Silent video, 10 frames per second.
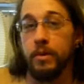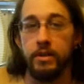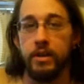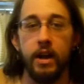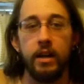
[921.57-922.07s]

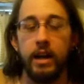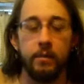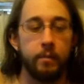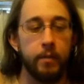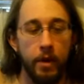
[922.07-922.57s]
It's not like,
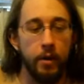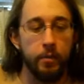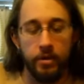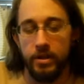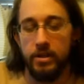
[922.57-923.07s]
you know,
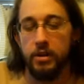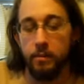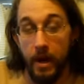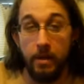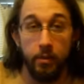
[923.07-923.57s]
precision
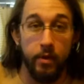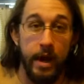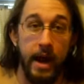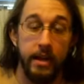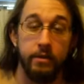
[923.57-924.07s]
pinpoint
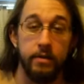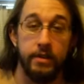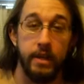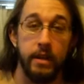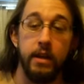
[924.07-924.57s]

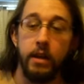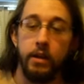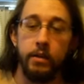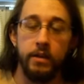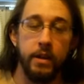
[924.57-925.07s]
accuracy.
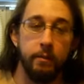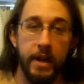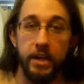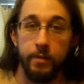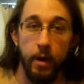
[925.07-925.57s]
Using a
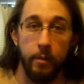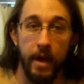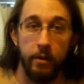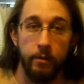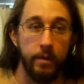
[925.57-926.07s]
baseball
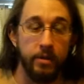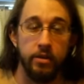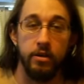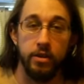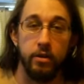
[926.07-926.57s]
bat would be
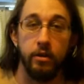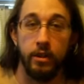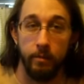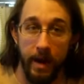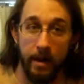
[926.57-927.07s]
surgical in
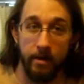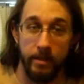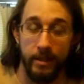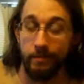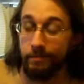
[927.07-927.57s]

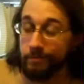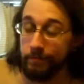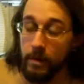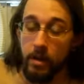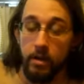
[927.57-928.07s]
comparison.
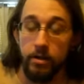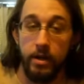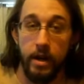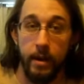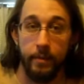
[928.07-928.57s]

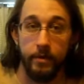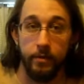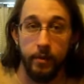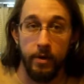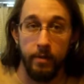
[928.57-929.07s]
Shit happens.
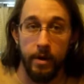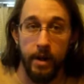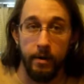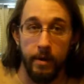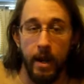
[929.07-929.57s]
What do you want
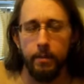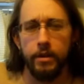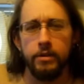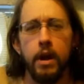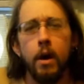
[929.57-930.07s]
out of me? How about
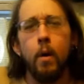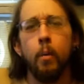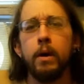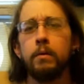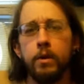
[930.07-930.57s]
this?
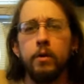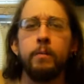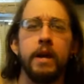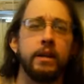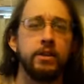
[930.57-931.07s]
Why don't you
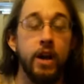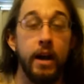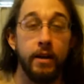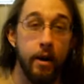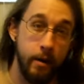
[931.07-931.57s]
make a
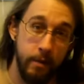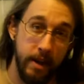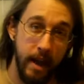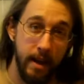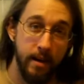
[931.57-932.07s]
giant
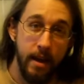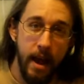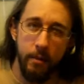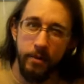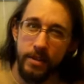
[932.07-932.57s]
hurricane
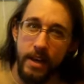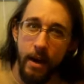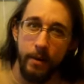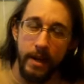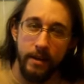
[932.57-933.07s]
and we'll see
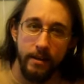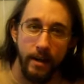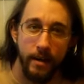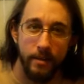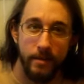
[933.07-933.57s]
how it
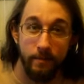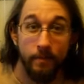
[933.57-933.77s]
does?